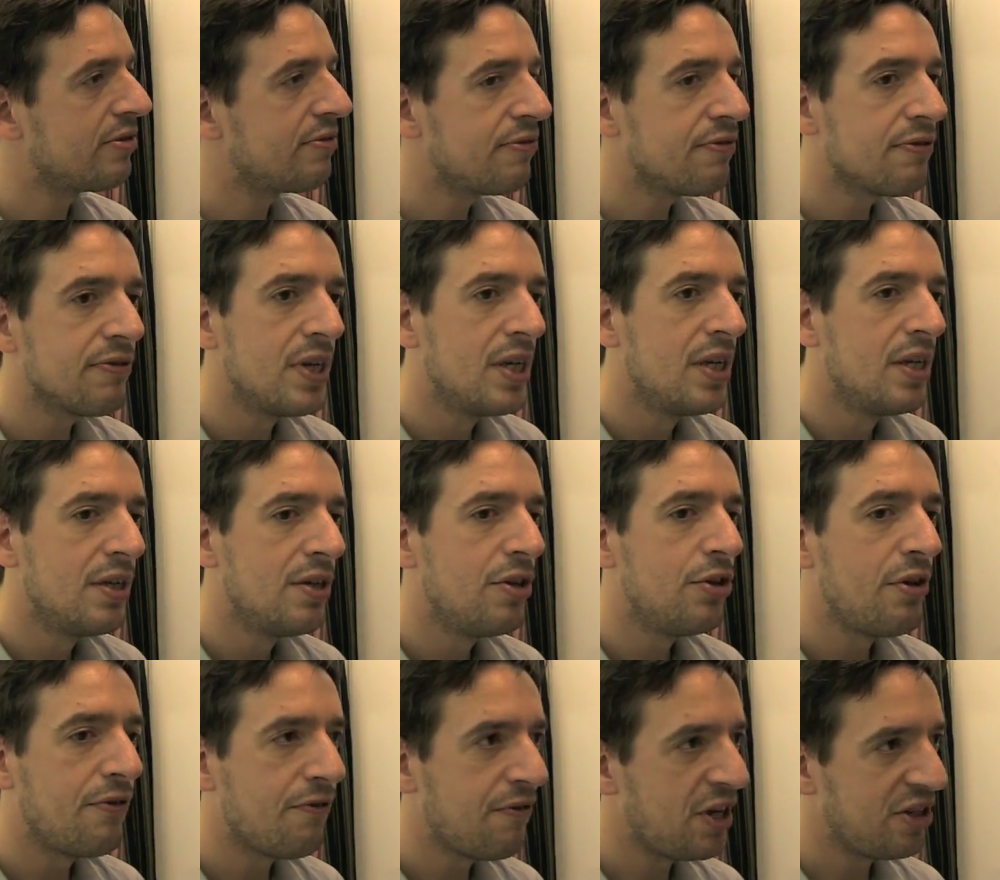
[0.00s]

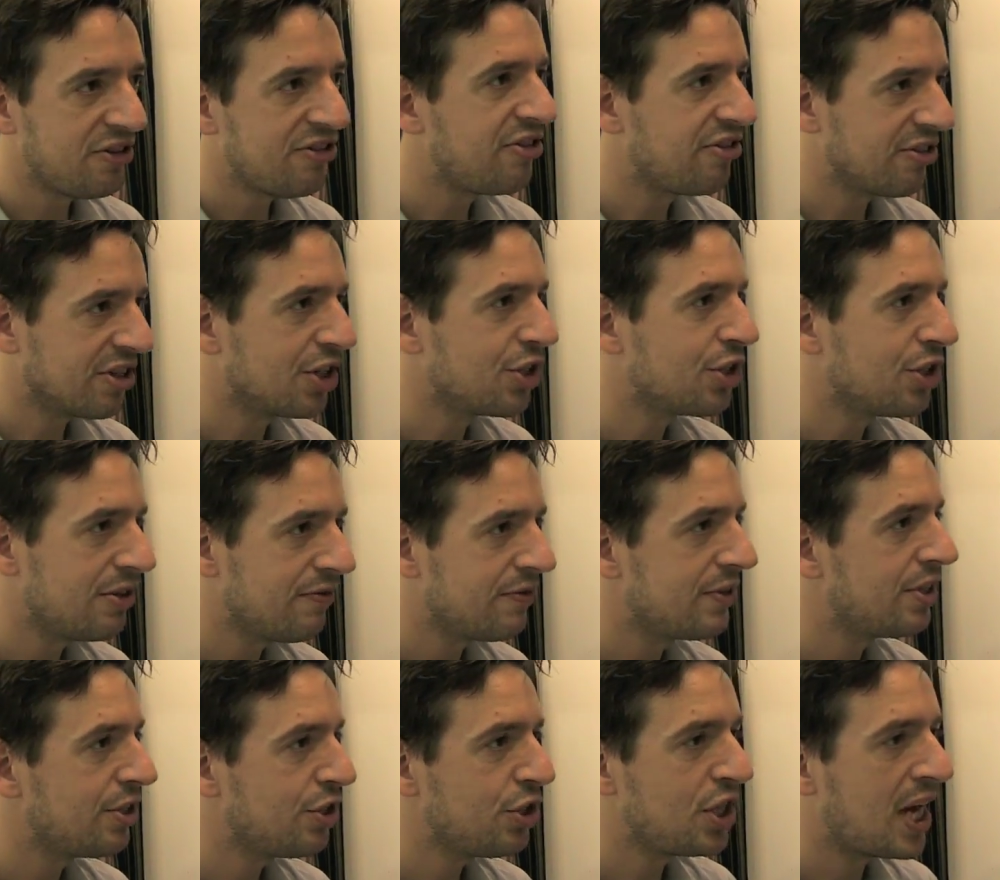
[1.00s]
of the first discussion, the
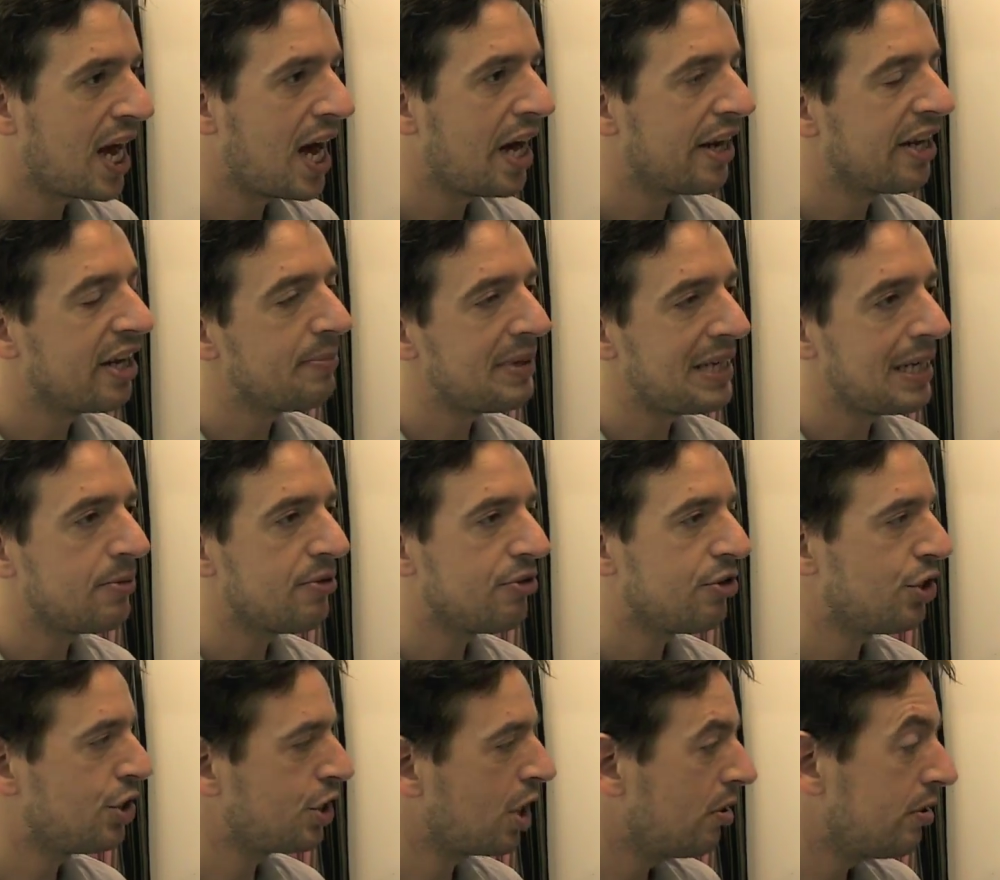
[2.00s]
first chat, and I've been able
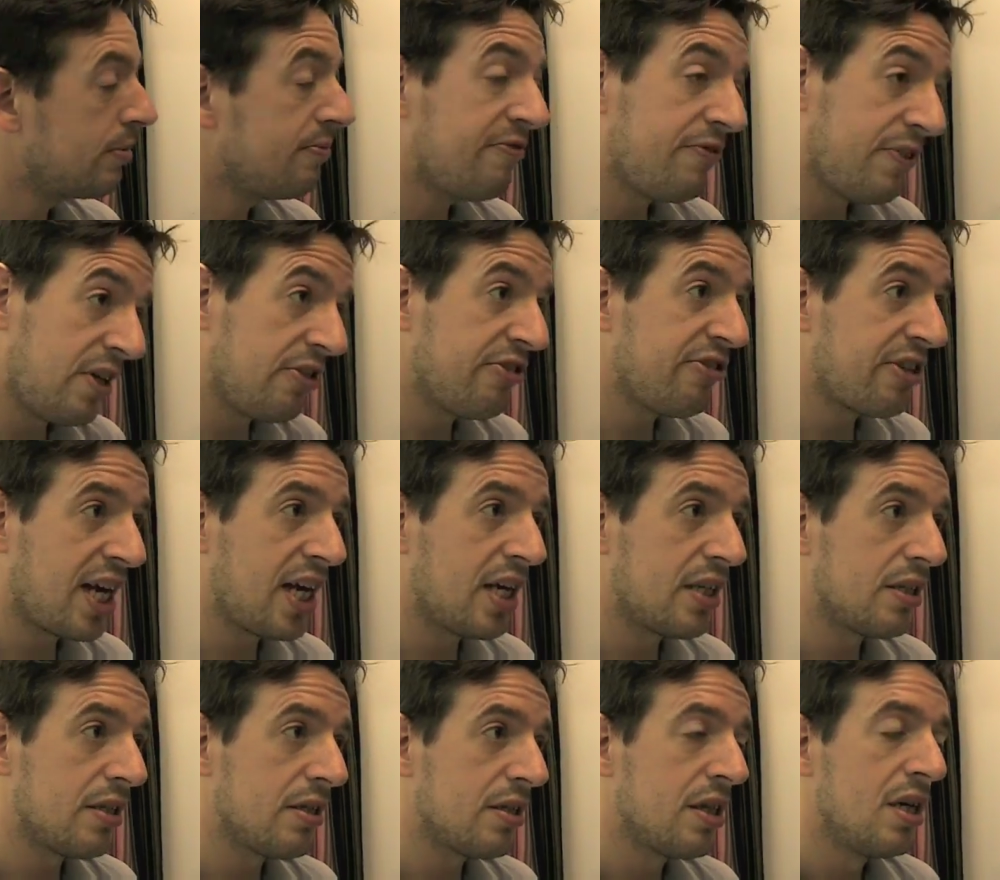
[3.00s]
to show them
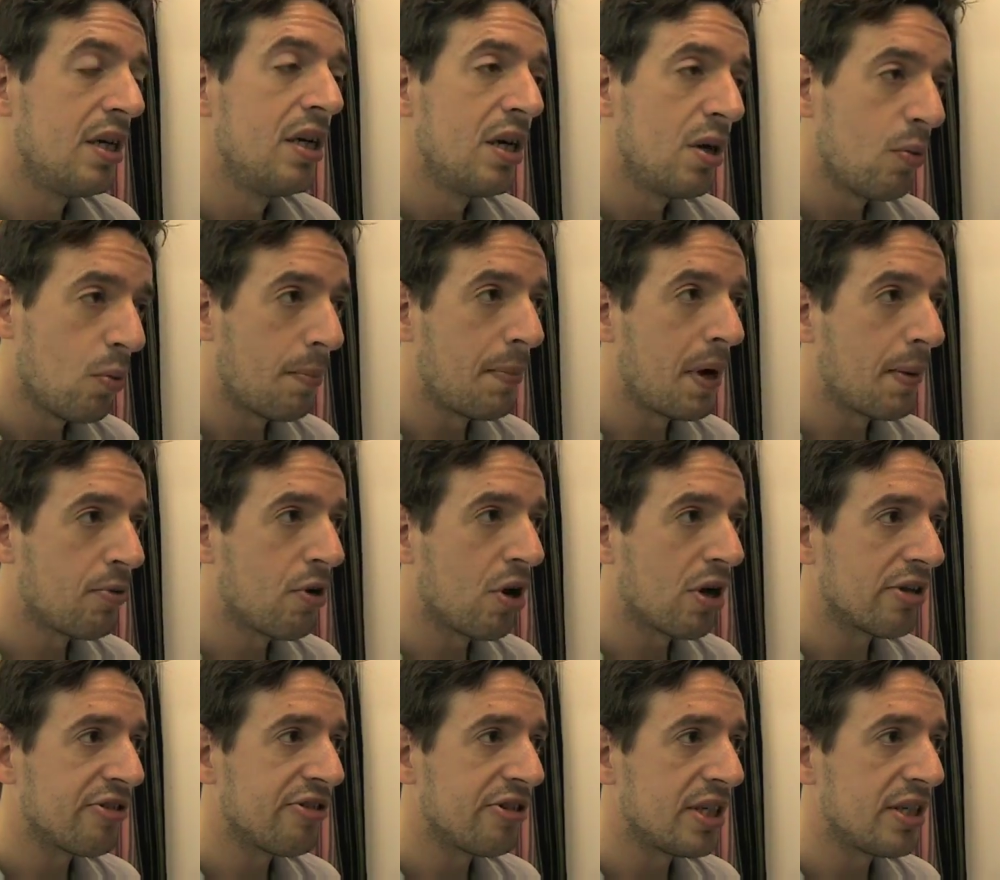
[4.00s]
firsthand what my
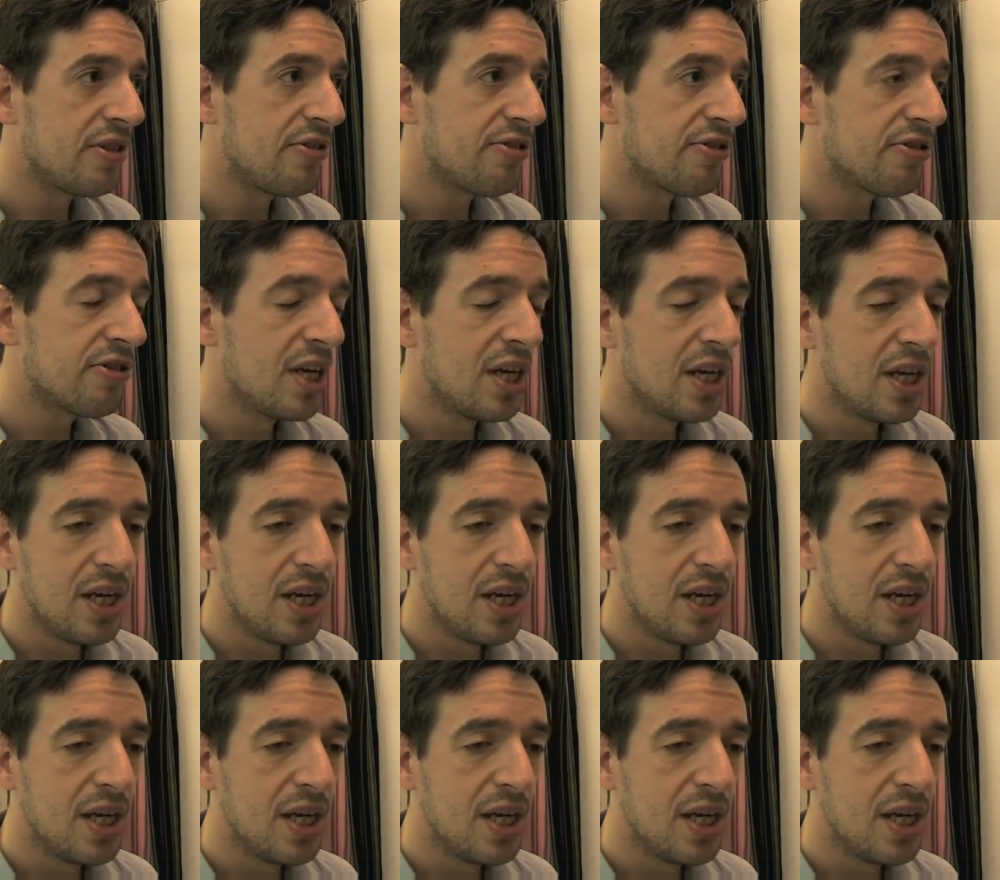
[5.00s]
product is.